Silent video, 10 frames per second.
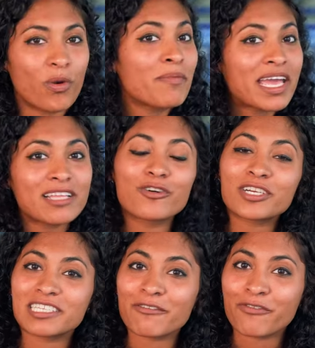we may
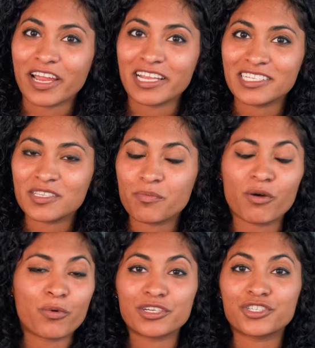look different,
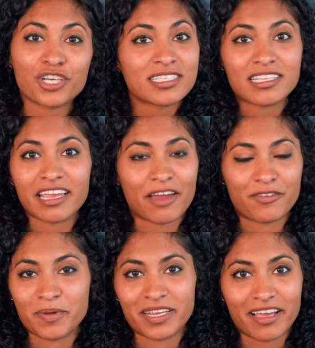but we're just like
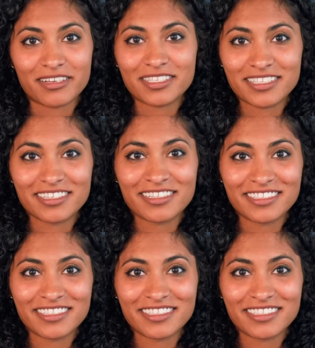everybody else.